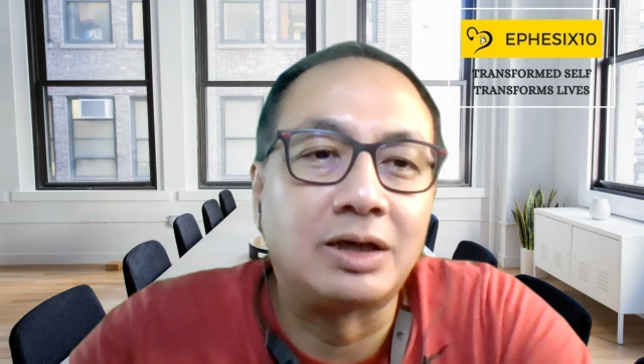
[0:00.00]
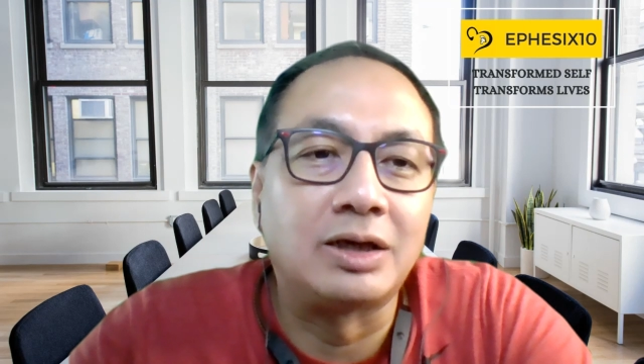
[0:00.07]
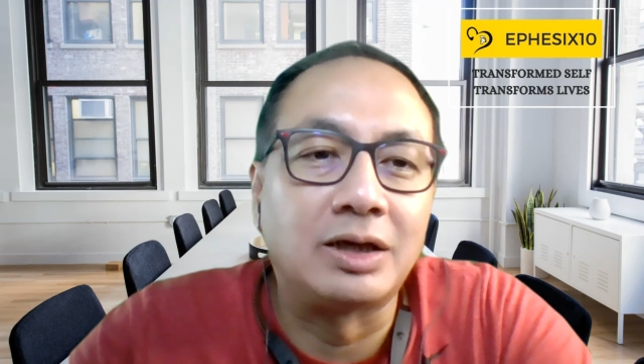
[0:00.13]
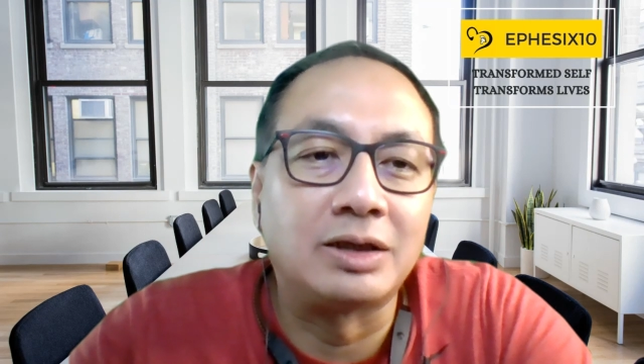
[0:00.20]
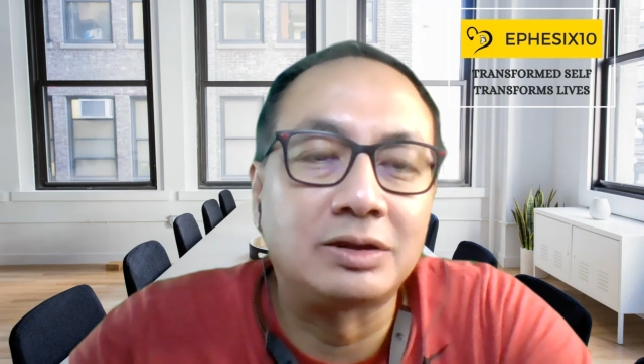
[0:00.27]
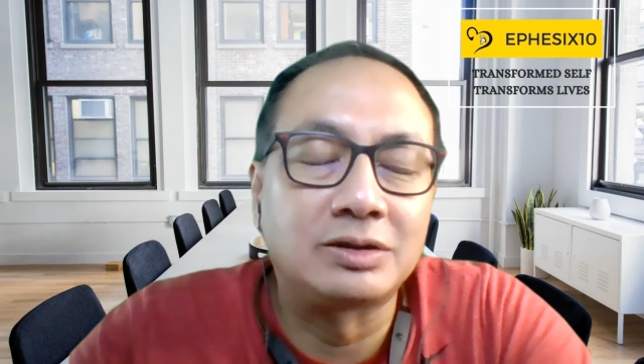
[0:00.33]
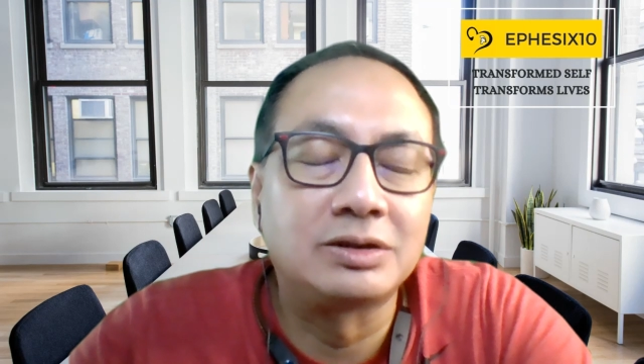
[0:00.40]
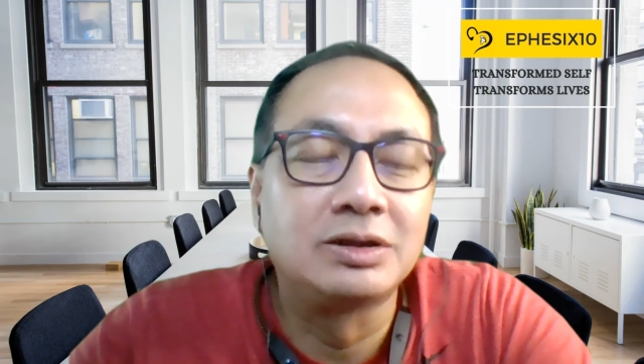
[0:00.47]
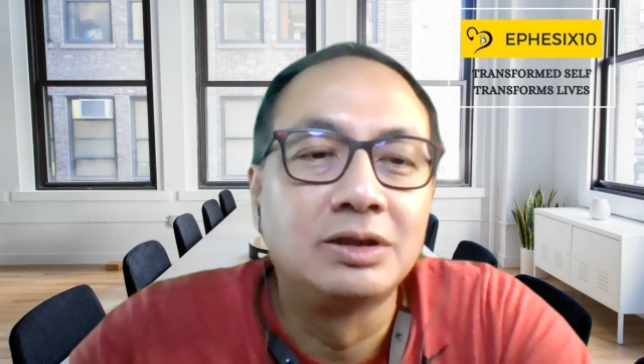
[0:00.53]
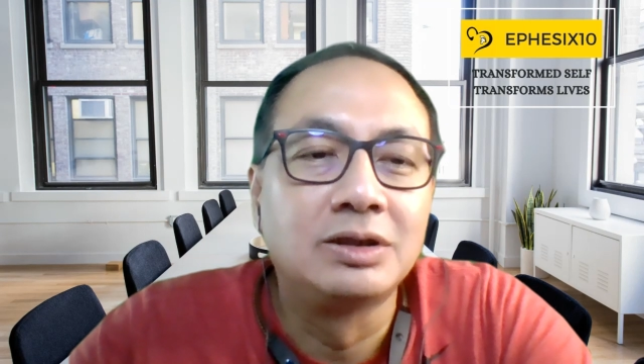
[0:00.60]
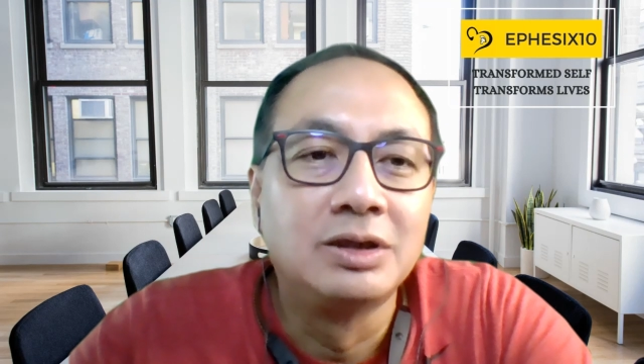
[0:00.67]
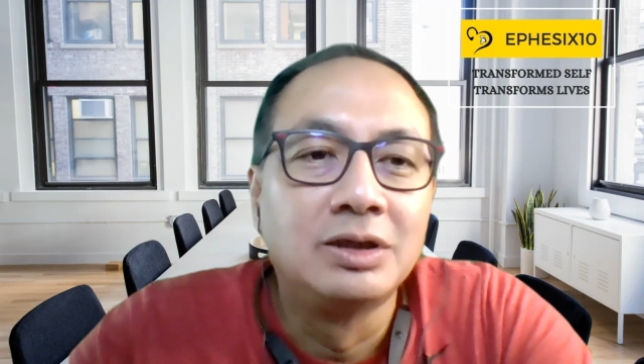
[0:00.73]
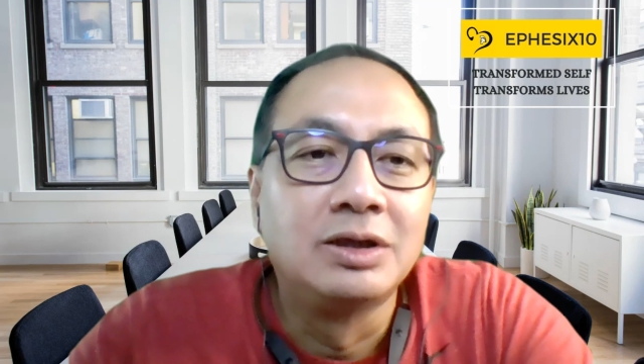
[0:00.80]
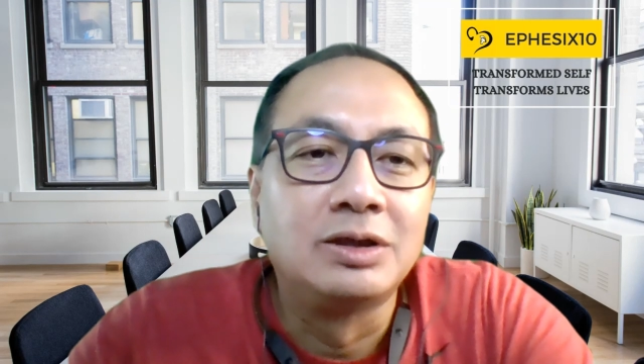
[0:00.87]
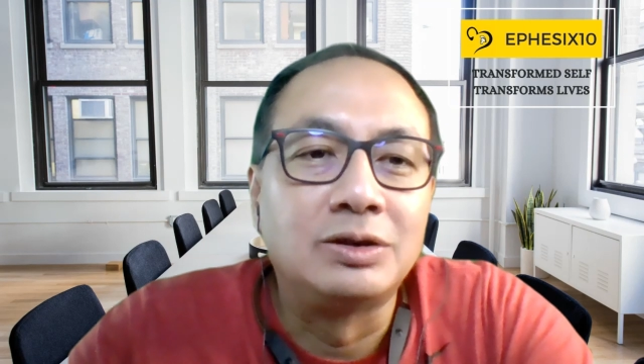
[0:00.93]
Unless
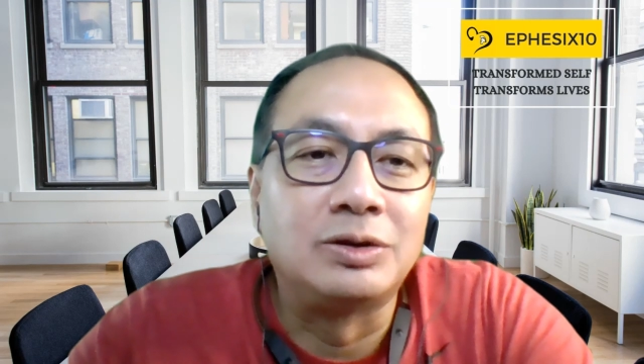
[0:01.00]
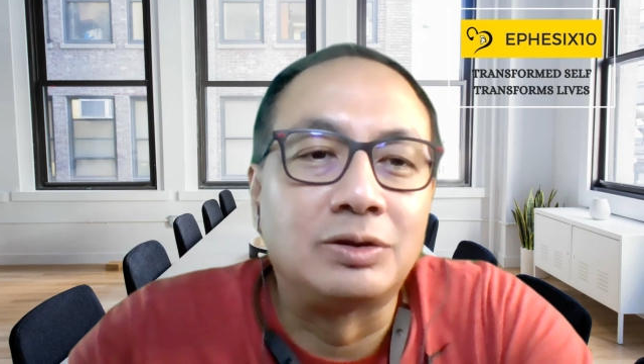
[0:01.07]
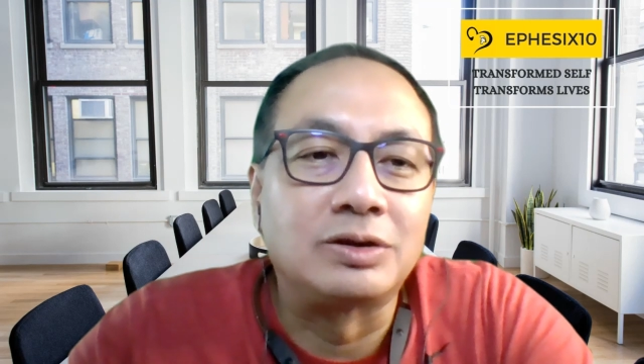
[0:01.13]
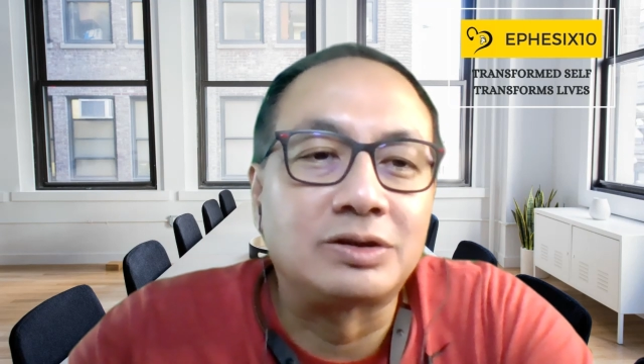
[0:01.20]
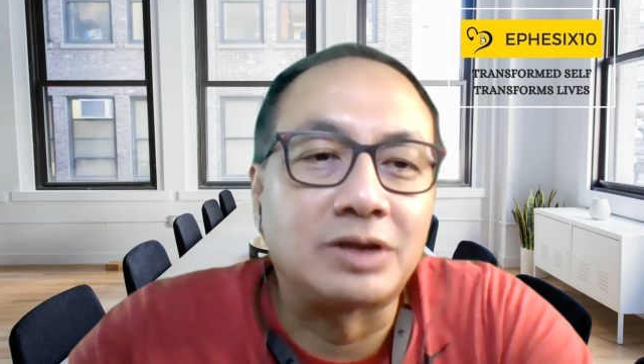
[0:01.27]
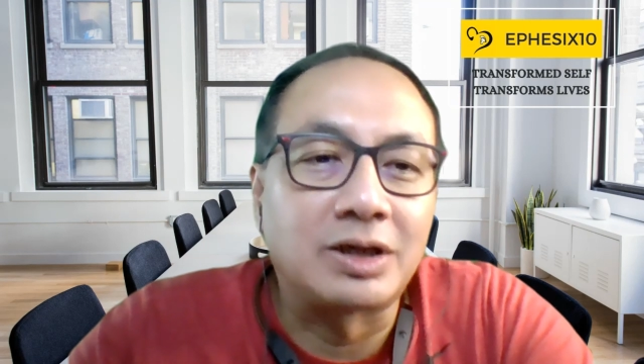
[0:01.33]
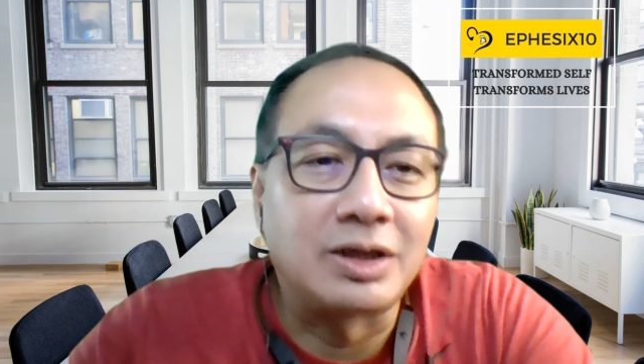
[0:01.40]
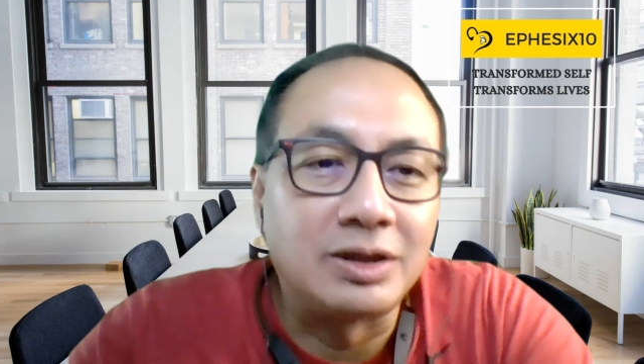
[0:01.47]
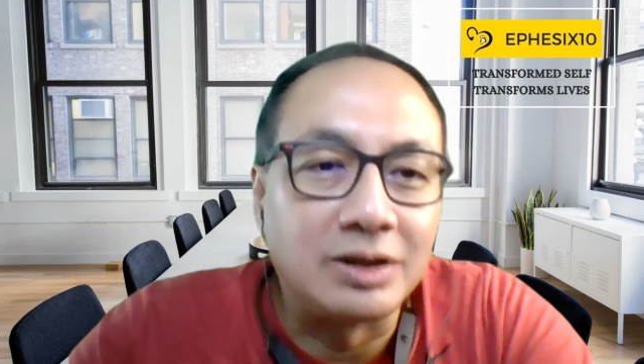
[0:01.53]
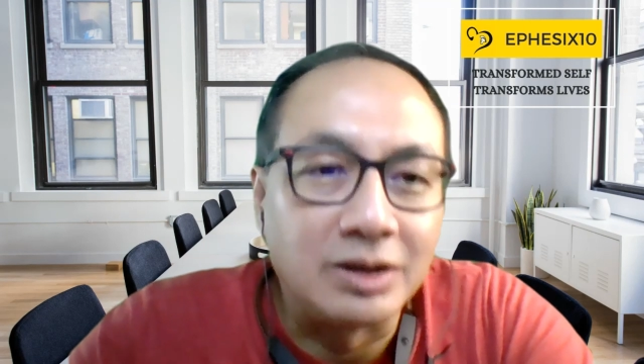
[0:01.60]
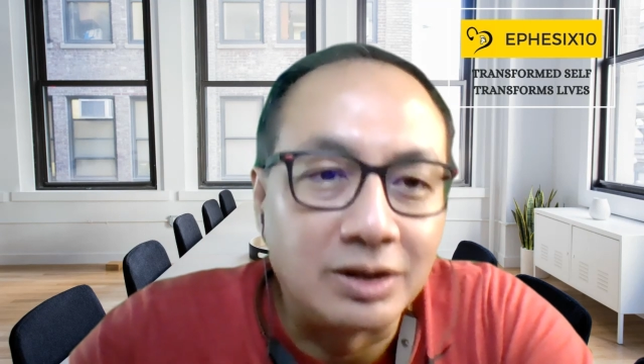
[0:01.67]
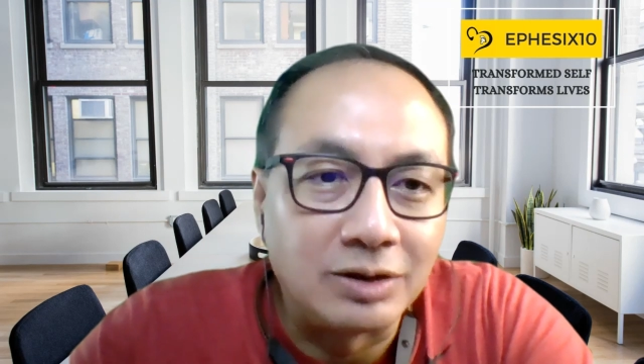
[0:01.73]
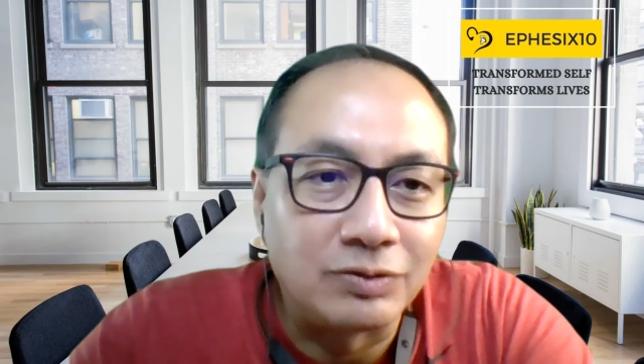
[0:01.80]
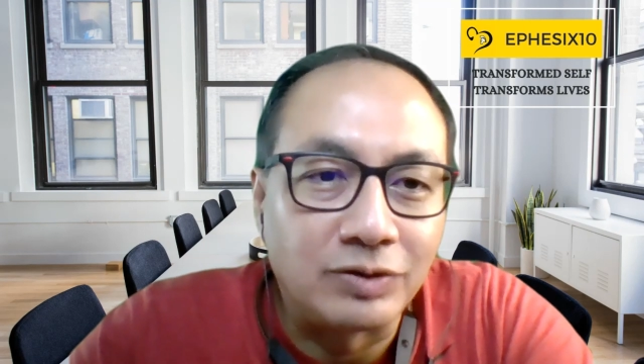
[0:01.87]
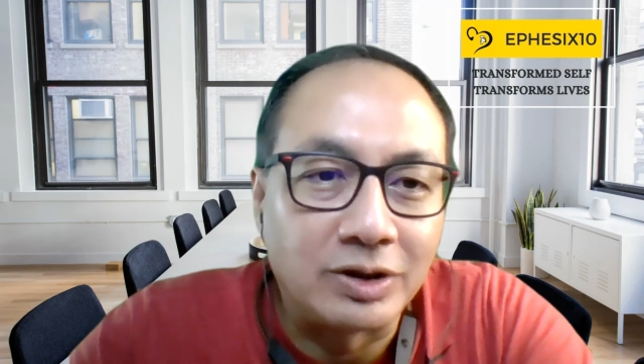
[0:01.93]
your
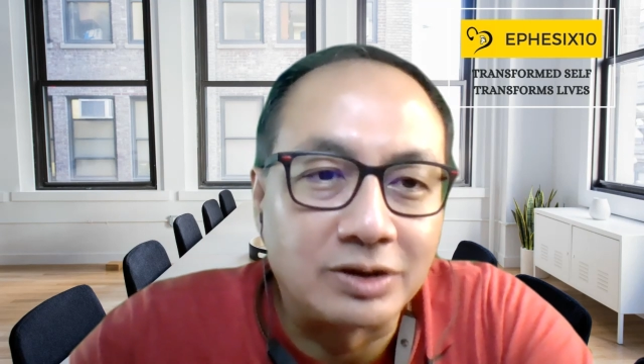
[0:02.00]
secondary,